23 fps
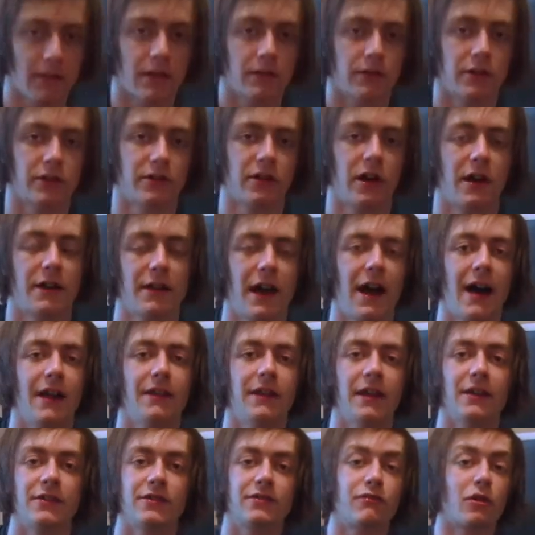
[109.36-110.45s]
just like that,
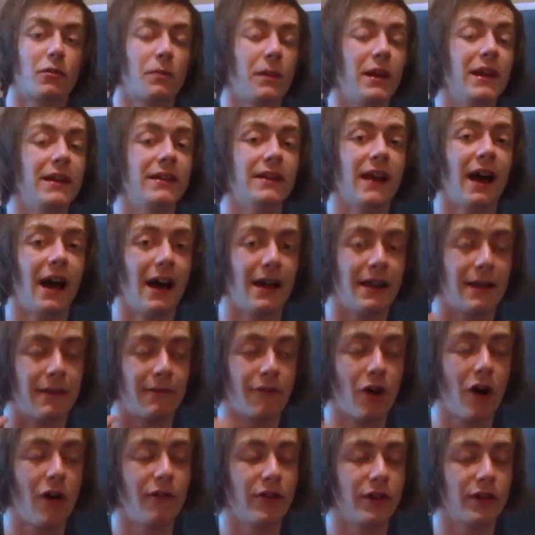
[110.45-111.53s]
then repeat that, and then
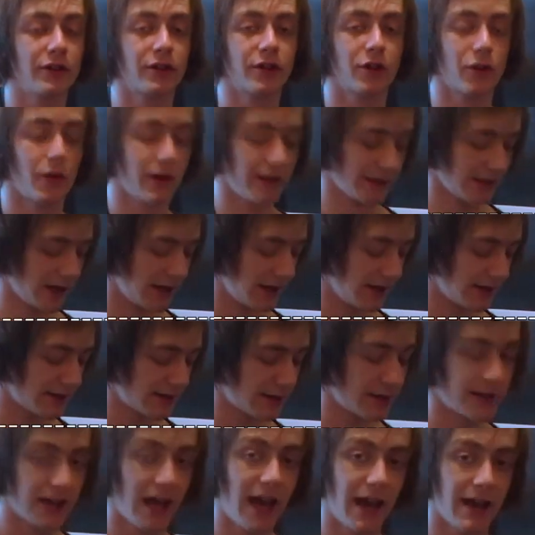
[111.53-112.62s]
rather than doing the
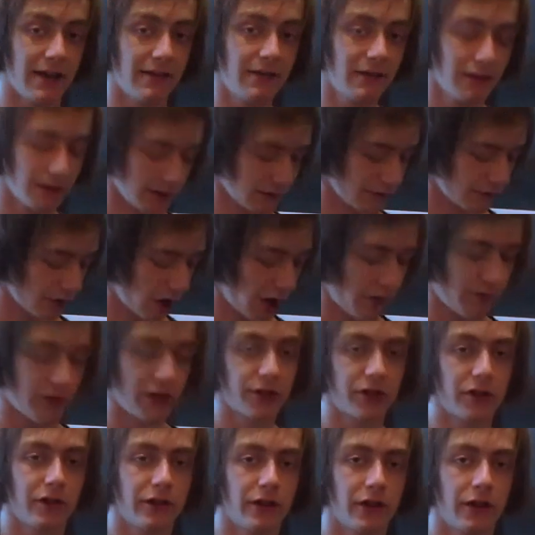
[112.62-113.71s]
to 10, rather
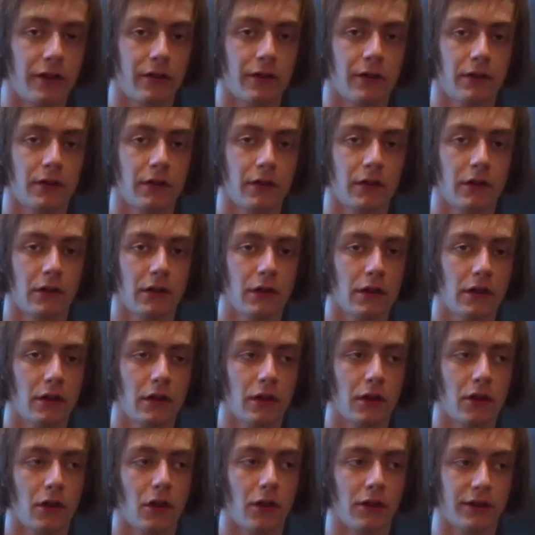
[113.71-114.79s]
than doing the
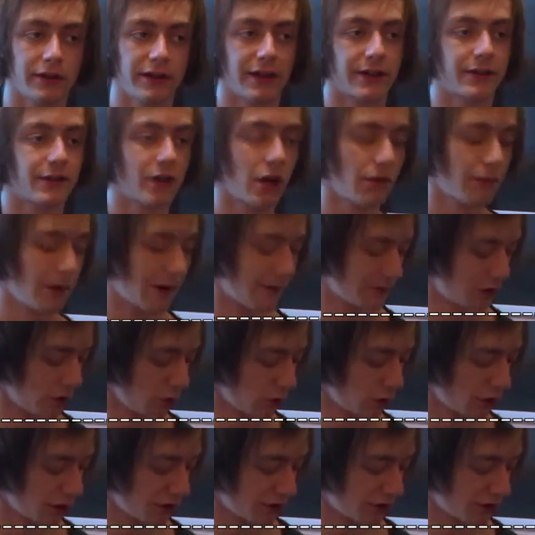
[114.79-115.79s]
on the second time round, you want